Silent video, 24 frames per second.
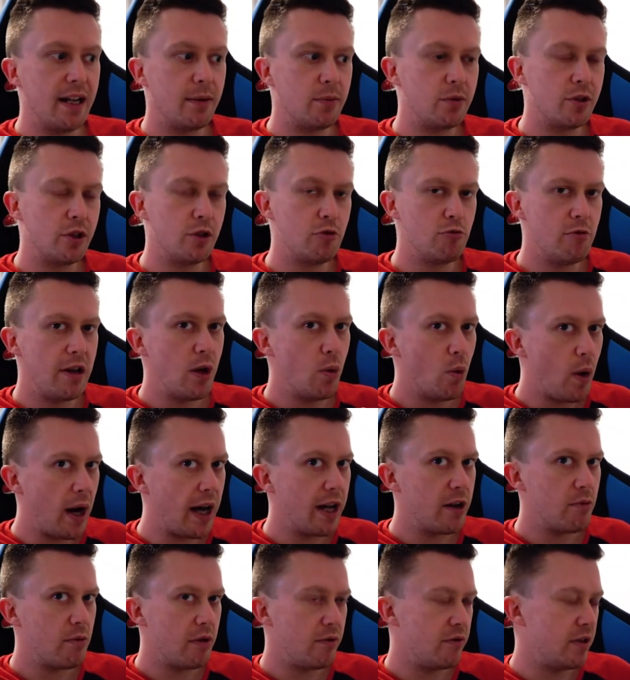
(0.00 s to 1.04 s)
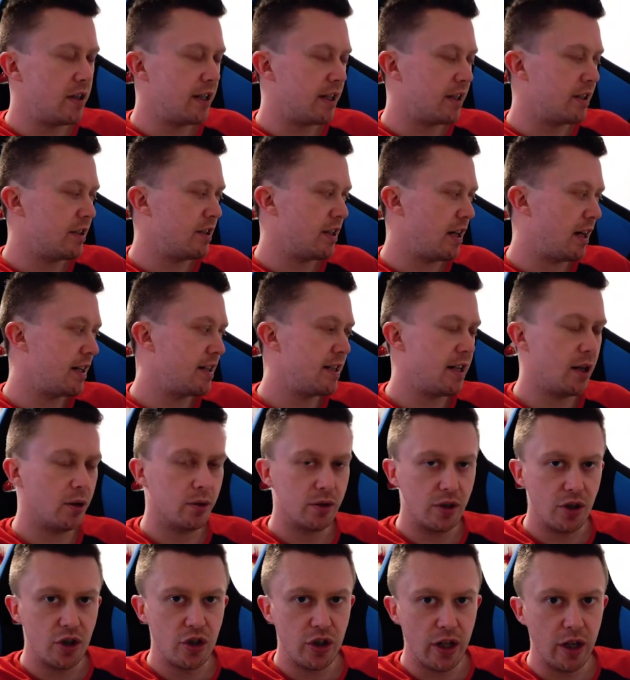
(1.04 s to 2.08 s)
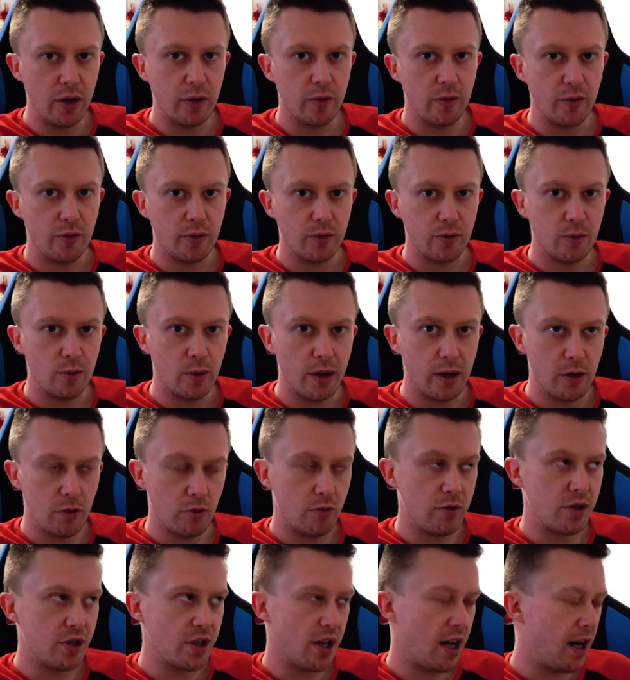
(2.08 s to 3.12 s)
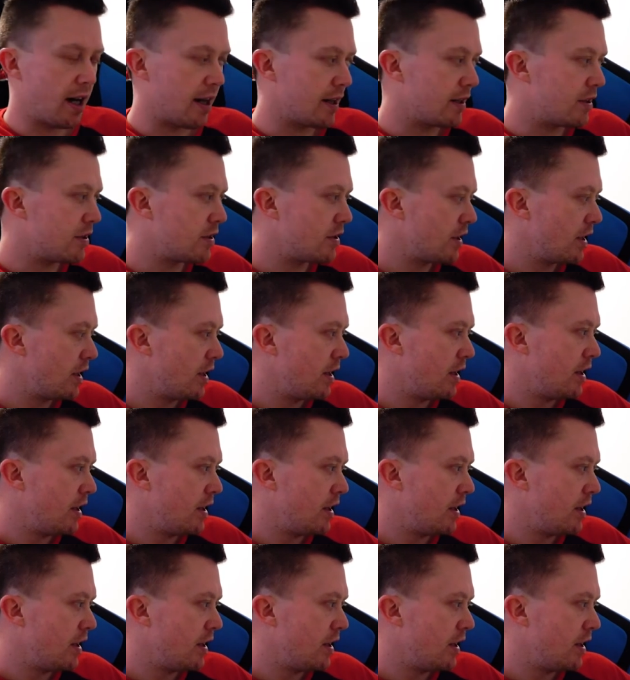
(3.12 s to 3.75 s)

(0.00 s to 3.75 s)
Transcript: I'm going to rewire everything and tidy out the shelf where it resides.